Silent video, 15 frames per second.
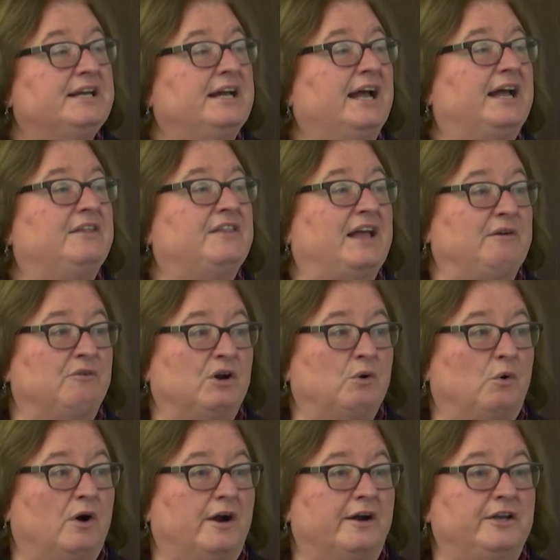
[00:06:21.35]
and they
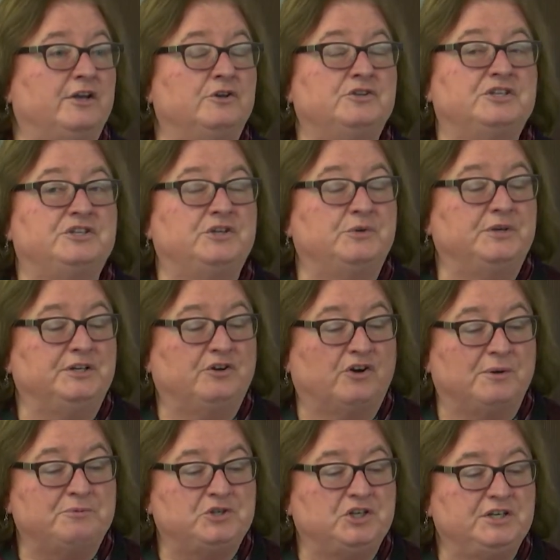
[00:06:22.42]
require you to do
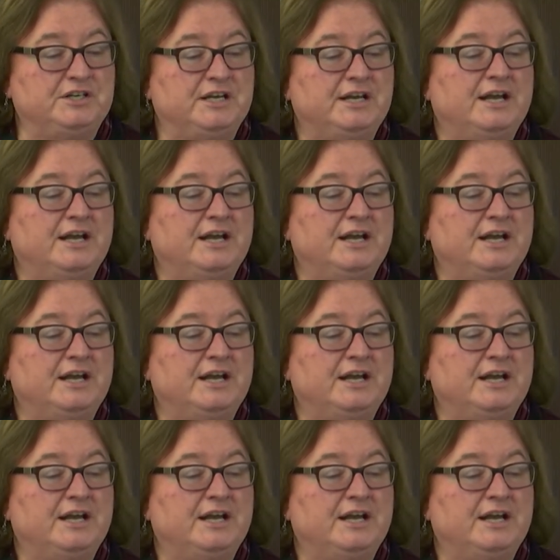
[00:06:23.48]
encryption.